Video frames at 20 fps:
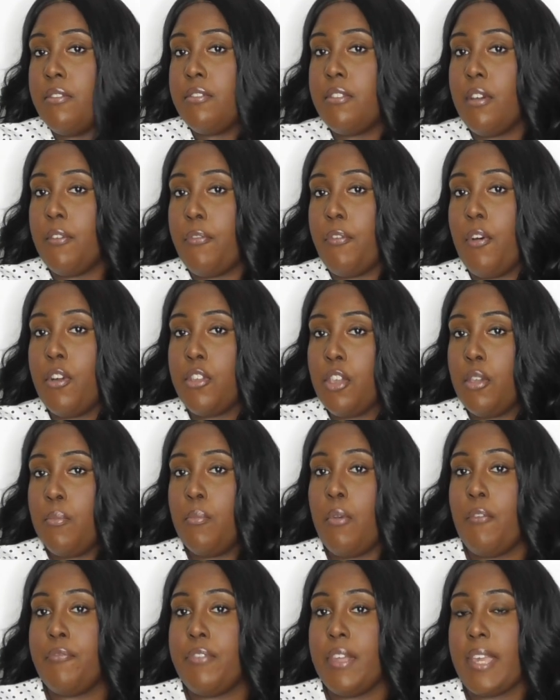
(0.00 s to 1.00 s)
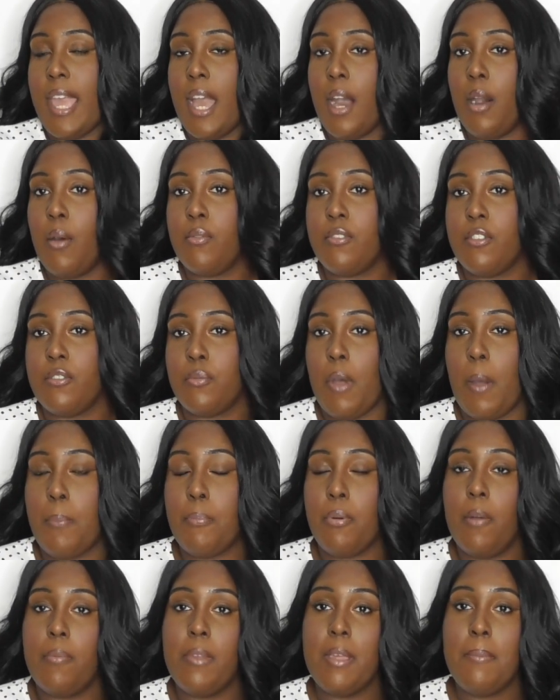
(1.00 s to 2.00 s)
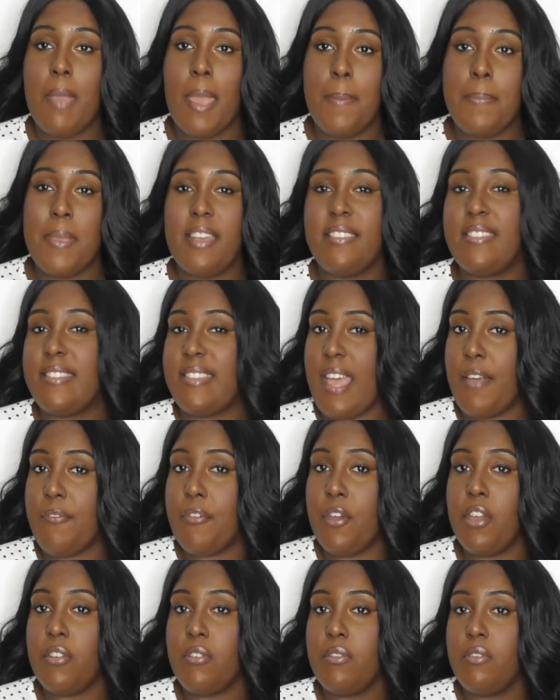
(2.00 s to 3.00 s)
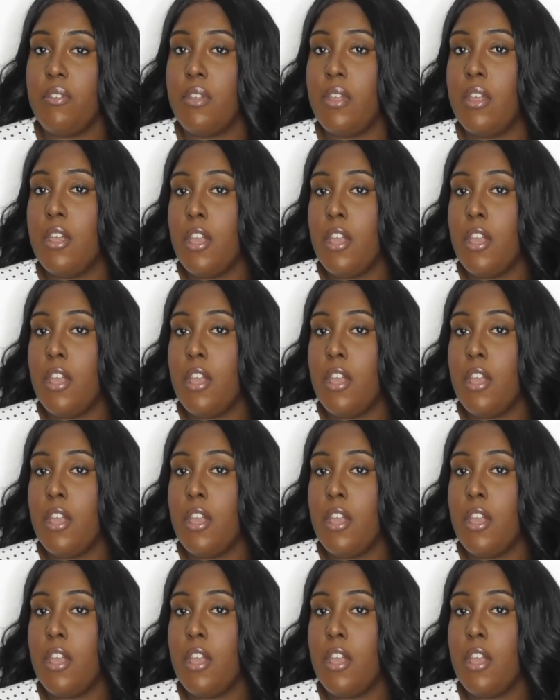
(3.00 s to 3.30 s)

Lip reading: volume of the curls as well, probably maybe a 7,